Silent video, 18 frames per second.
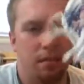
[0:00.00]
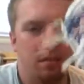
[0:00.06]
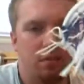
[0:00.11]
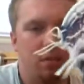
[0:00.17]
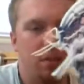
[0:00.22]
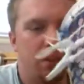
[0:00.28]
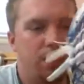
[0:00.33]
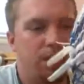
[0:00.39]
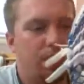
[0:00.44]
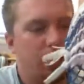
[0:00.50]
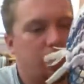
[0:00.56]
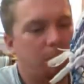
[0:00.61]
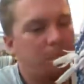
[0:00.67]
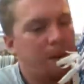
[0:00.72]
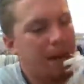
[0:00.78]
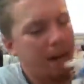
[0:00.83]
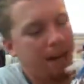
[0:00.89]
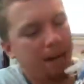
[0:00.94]
real
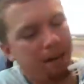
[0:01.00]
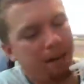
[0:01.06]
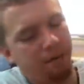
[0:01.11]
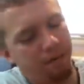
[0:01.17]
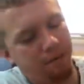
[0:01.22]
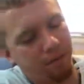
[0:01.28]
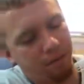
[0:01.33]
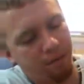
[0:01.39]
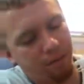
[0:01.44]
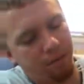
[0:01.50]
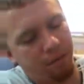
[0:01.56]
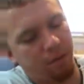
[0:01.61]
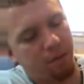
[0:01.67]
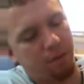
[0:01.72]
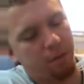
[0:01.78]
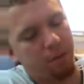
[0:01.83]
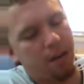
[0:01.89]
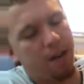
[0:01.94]
good bag
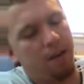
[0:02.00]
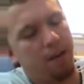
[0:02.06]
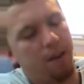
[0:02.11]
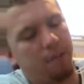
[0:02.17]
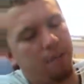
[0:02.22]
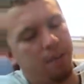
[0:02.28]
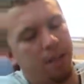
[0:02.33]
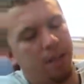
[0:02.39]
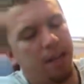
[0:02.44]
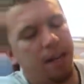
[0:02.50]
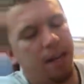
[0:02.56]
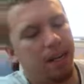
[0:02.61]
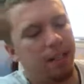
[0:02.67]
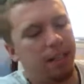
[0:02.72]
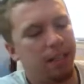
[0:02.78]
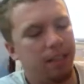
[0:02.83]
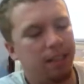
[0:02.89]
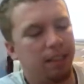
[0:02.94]
for how I play.
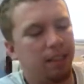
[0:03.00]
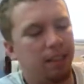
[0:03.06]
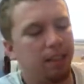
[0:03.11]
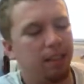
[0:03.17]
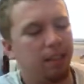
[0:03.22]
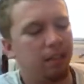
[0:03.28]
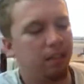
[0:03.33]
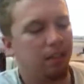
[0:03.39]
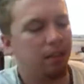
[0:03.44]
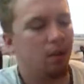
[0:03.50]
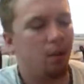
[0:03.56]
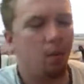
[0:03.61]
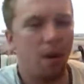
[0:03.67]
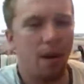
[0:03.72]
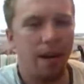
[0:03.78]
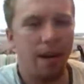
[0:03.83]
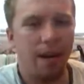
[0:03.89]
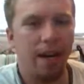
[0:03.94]
I like to go
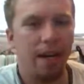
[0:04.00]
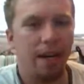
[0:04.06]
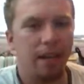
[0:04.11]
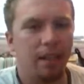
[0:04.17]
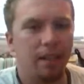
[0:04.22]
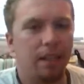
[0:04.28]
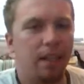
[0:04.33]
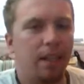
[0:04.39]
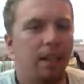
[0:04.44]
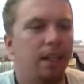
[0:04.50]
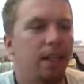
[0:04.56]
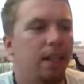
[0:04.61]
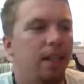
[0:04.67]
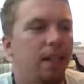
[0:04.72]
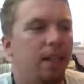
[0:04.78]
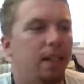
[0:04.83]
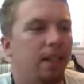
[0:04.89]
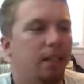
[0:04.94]
one-handed a lot.
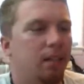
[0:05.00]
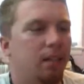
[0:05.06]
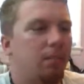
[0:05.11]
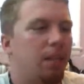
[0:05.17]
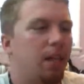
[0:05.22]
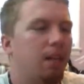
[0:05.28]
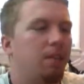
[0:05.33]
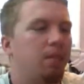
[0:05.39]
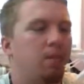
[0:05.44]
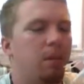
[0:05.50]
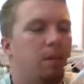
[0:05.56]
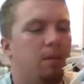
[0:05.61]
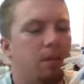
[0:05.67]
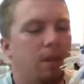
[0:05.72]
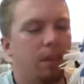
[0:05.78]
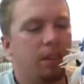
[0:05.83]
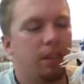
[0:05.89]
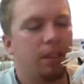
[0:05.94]
Sometimes when I'm
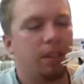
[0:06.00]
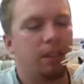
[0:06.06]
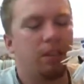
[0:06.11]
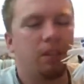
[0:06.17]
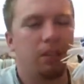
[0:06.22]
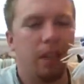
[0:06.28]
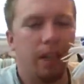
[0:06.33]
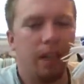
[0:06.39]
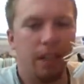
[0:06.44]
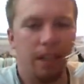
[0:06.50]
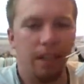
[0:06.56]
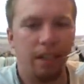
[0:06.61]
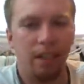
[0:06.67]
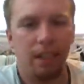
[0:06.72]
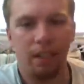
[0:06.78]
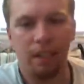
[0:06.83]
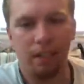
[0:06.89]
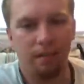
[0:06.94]
cradling
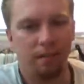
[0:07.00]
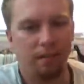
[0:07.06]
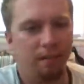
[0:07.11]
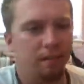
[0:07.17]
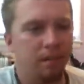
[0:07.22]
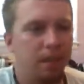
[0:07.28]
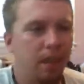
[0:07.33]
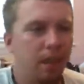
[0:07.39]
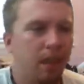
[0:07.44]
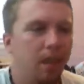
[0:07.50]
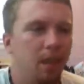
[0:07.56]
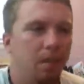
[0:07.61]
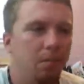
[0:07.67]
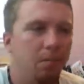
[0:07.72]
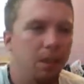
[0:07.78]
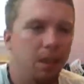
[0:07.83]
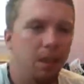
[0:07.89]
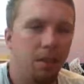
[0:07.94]
two-handed,
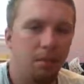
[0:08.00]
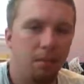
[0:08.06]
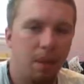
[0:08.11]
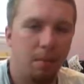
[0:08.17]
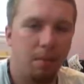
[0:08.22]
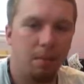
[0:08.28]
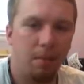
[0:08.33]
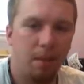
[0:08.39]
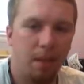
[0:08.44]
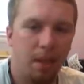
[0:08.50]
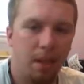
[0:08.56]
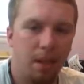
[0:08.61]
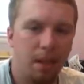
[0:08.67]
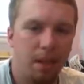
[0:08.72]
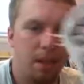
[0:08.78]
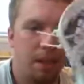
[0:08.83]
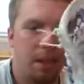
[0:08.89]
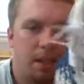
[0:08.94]
but
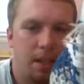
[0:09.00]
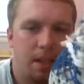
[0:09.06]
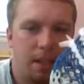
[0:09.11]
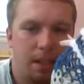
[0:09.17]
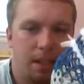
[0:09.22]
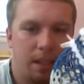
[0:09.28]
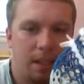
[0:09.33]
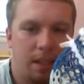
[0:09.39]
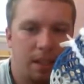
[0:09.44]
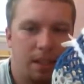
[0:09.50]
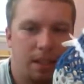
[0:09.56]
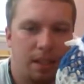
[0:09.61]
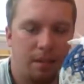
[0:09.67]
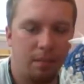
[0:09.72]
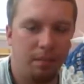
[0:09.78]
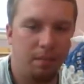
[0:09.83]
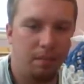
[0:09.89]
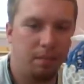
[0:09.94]
I think it ended
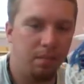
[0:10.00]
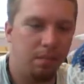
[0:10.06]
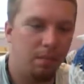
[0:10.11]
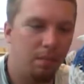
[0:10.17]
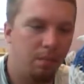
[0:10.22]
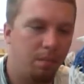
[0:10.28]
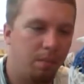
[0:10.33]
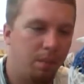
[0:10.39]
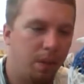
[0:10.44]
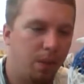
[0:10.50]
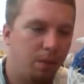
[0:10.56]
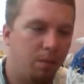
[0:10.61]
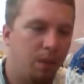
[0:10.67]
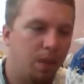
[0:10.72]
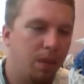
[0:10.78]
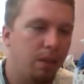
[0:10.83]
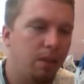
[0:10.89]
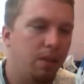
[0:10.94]
up pretty
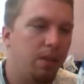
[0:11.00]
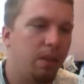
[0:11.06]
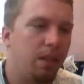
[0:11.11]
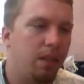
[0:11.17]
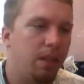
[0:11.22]
well.